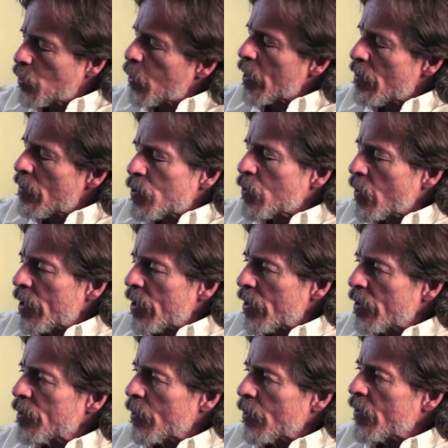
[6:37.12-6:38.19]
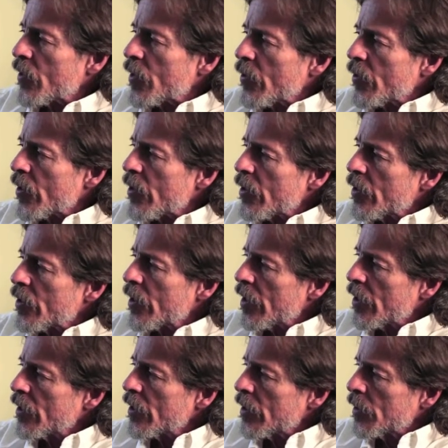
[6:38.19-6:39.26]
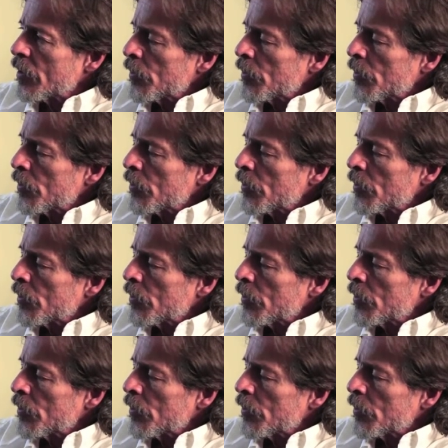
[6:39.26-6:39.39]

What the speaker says: that's what I was trying to reveal there. Yeah.